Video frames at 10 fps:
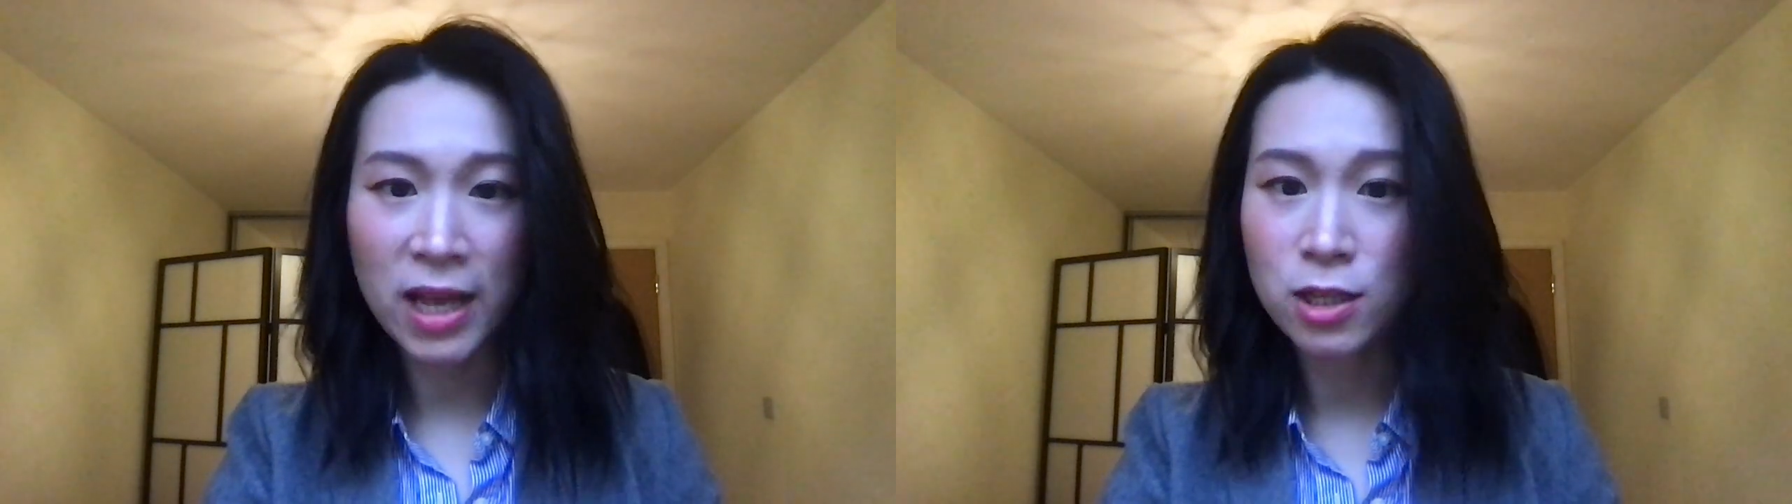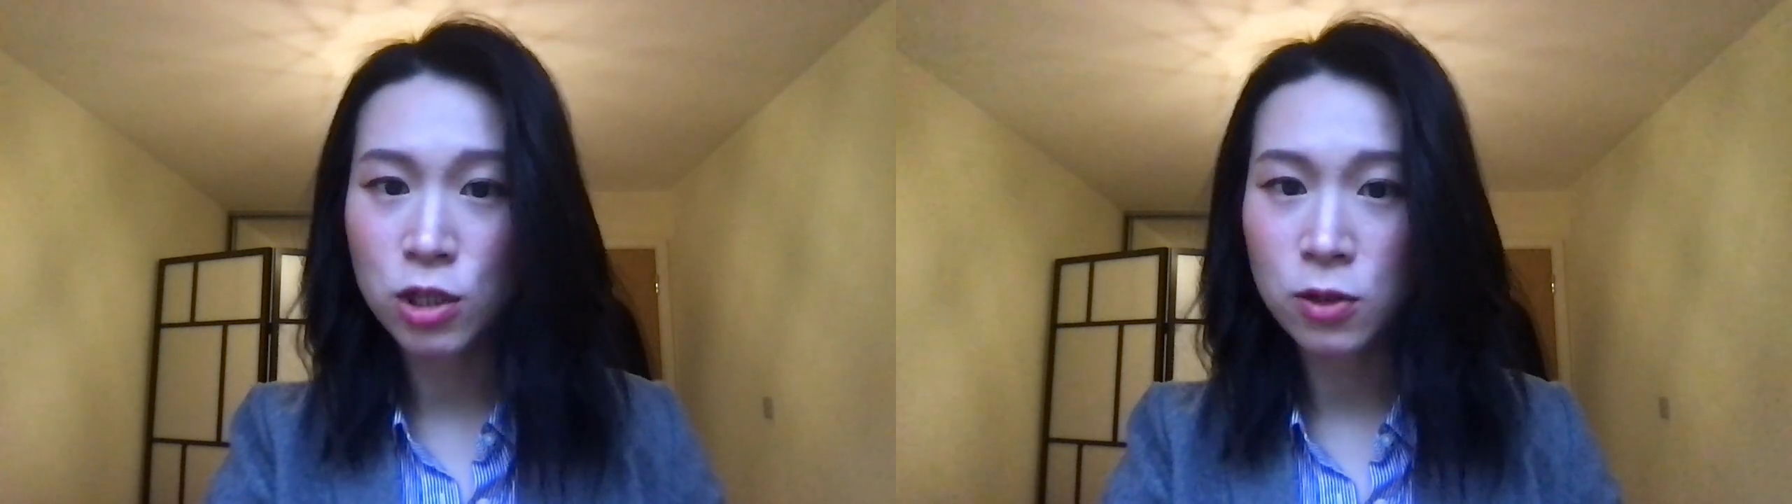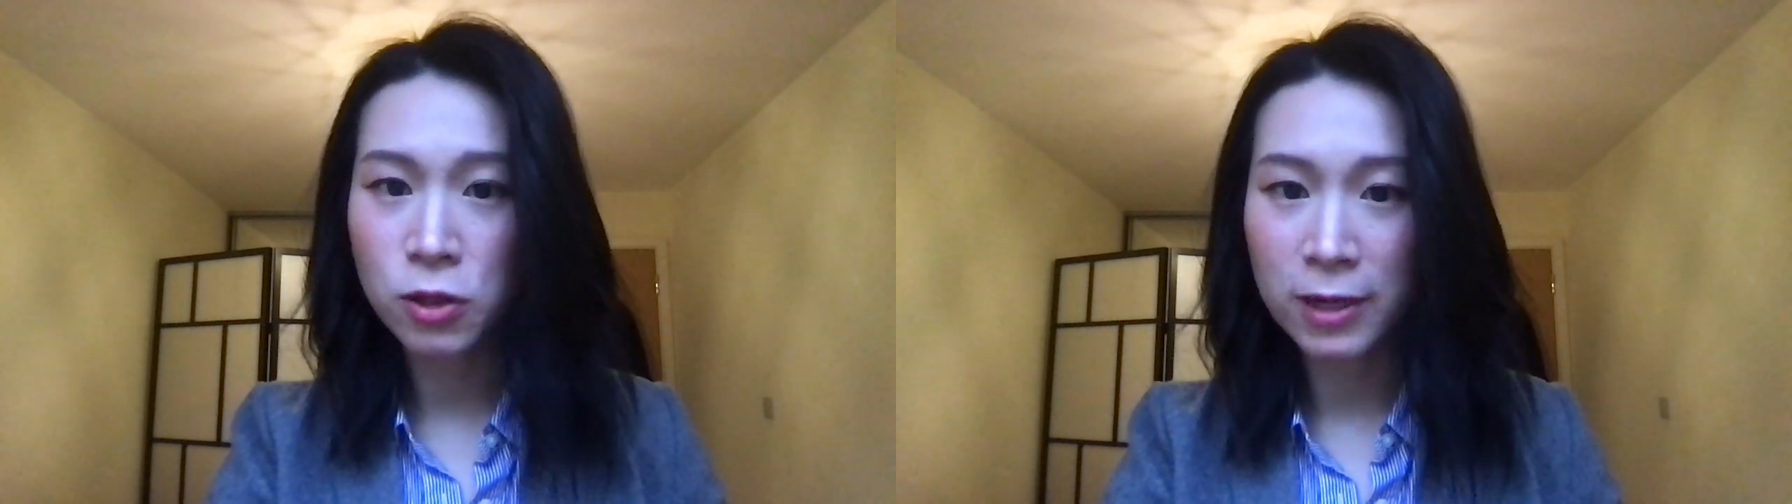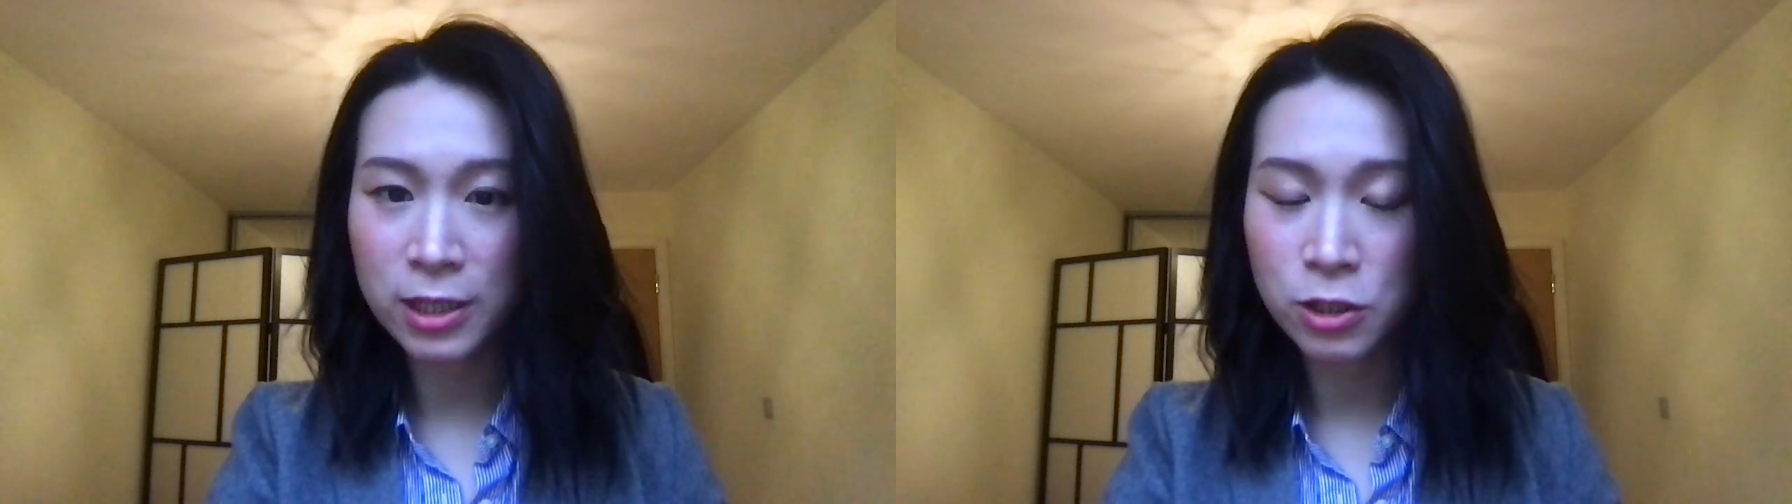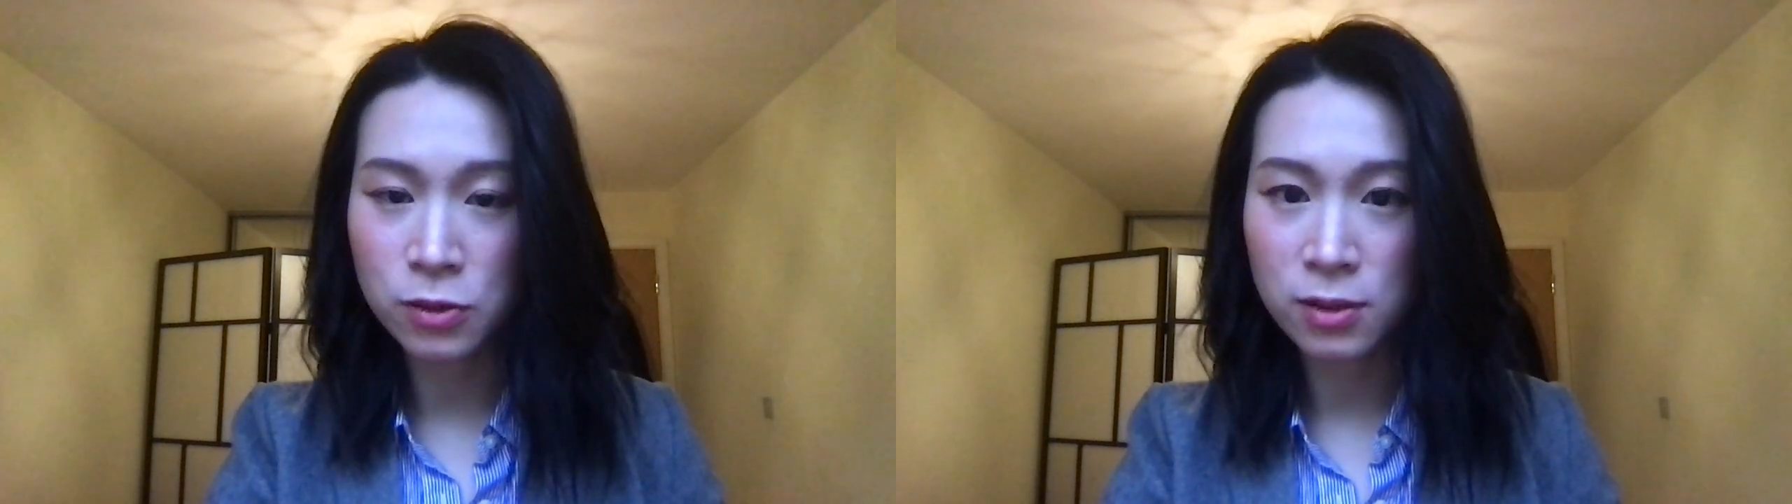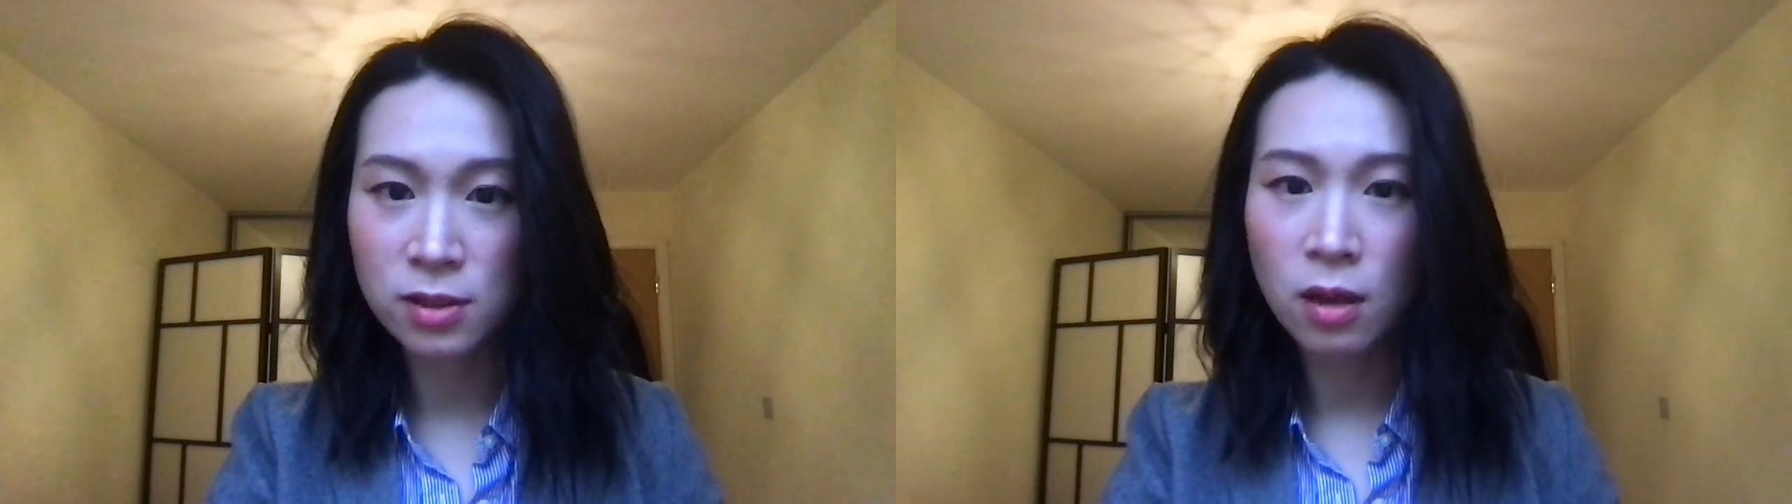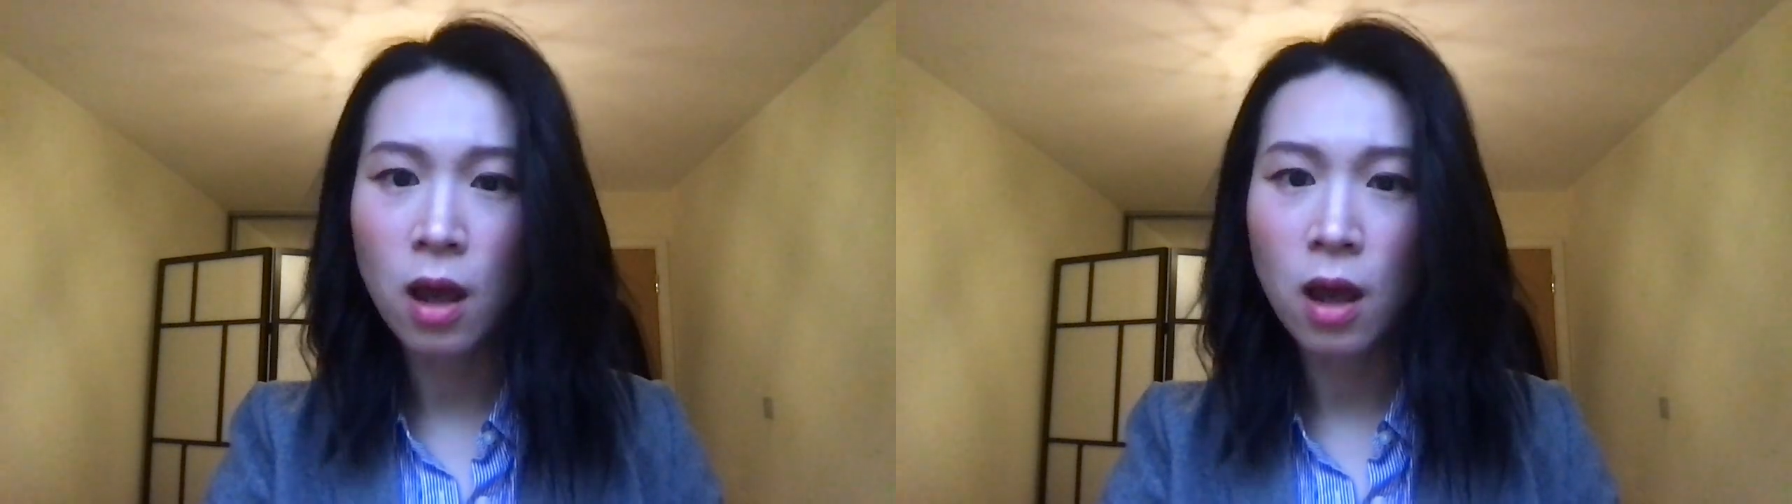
and social issues